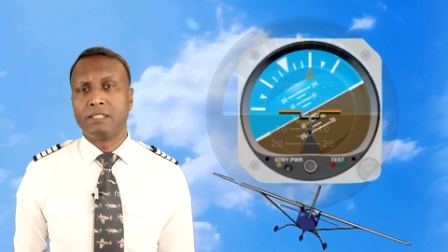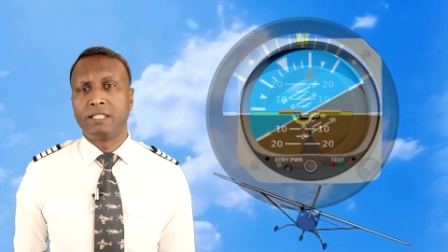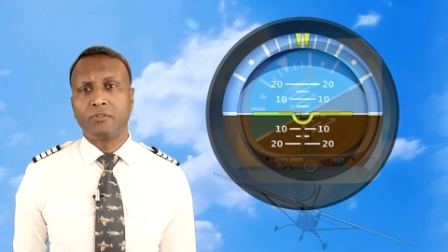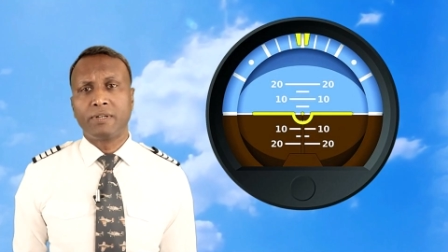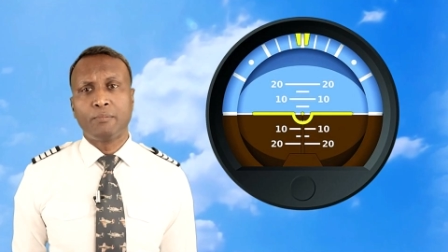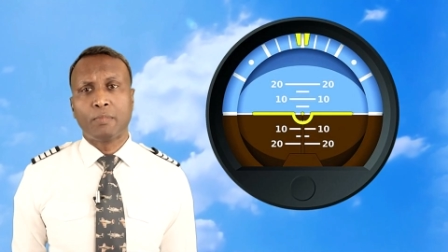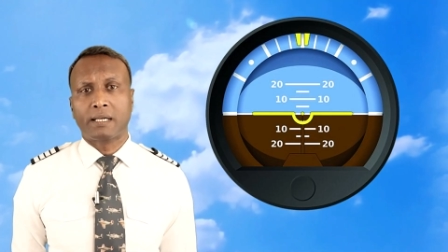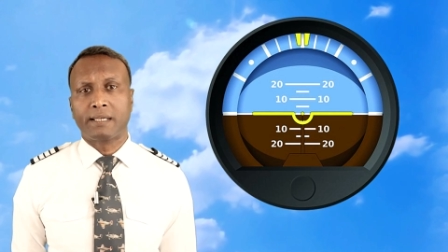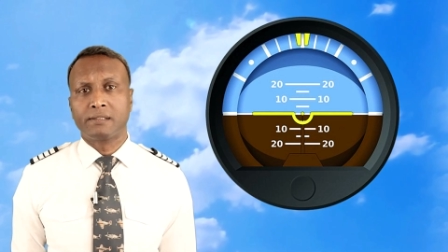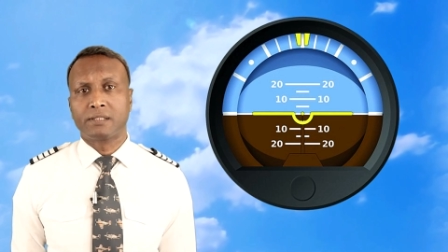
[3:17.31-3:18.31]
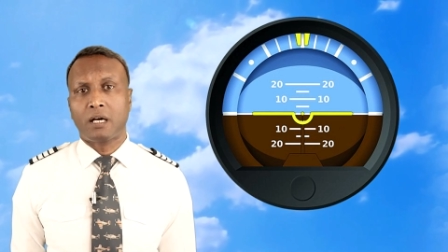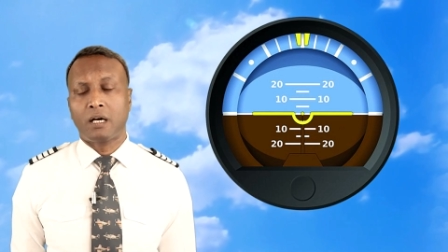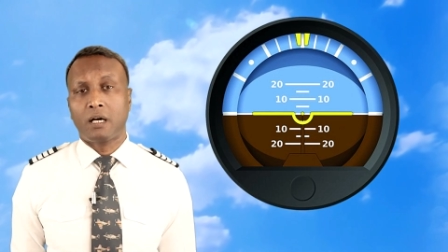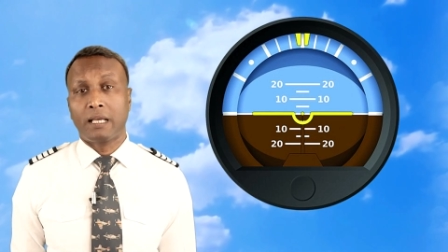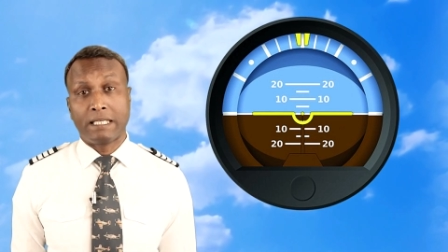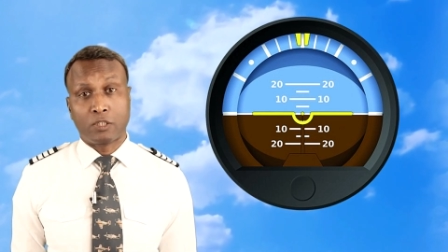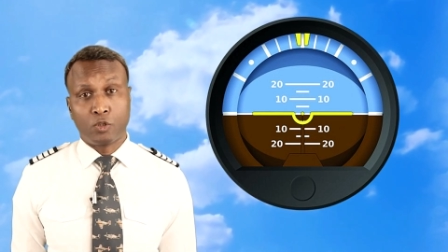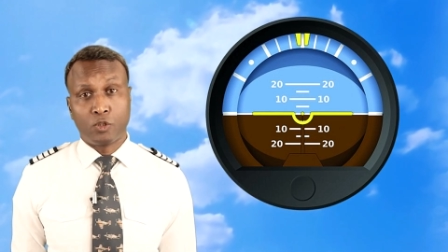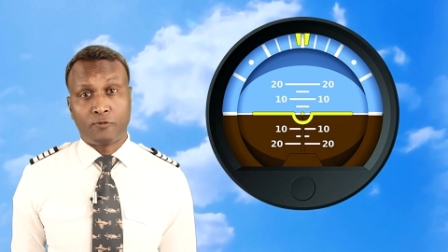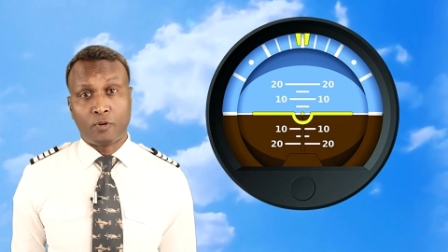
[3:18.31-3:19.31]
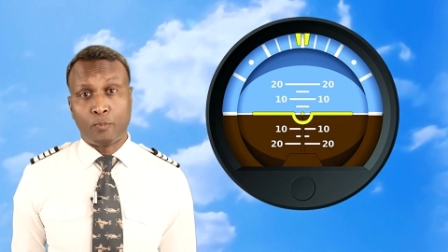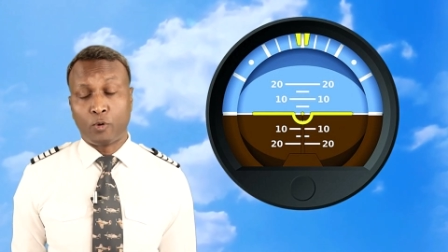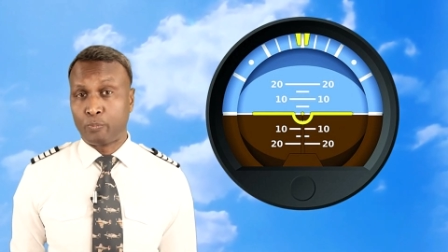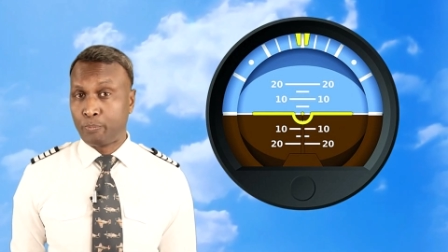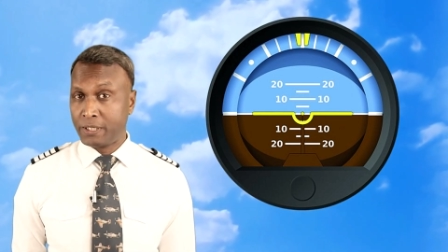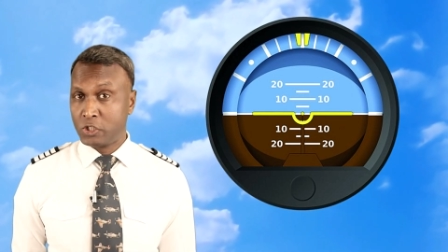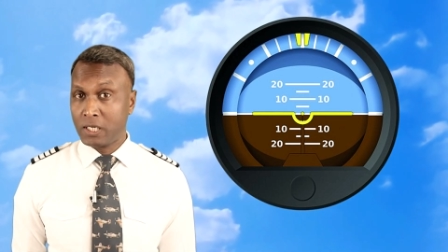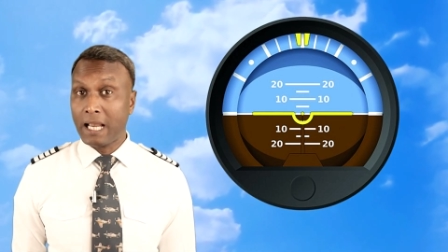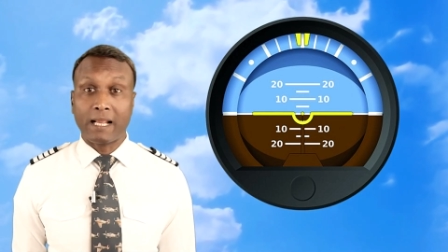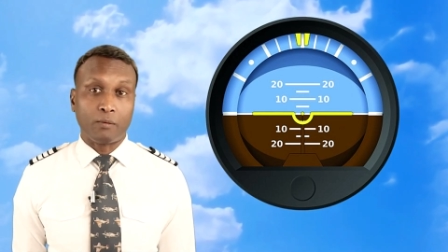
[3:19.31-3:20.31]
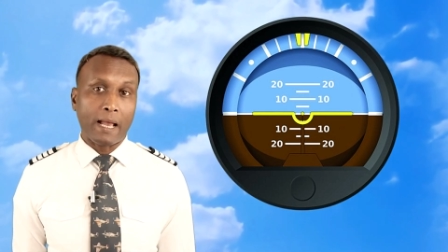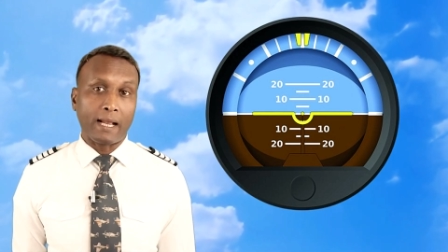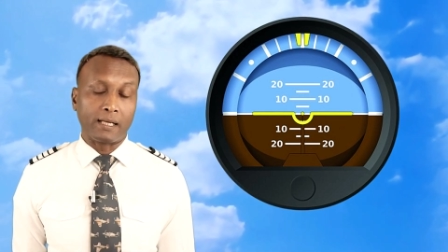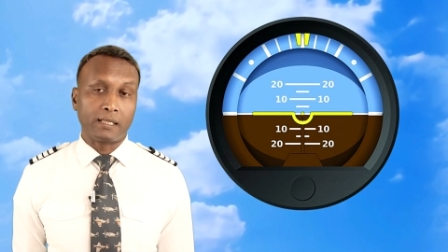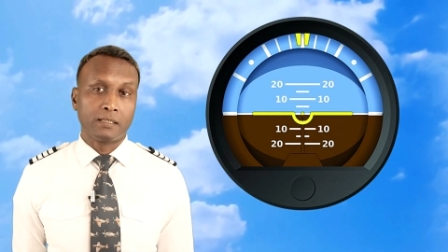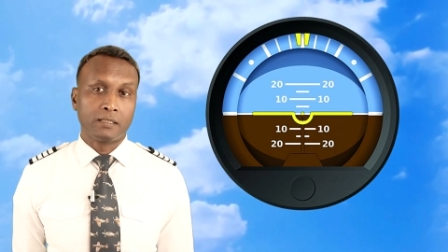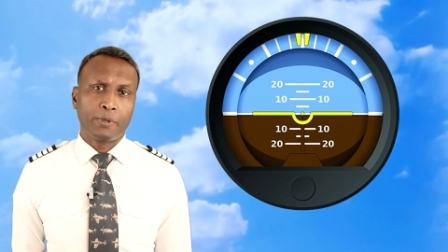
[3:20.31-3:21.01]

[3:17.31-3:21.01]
Degree markings are included for both pitch and bank.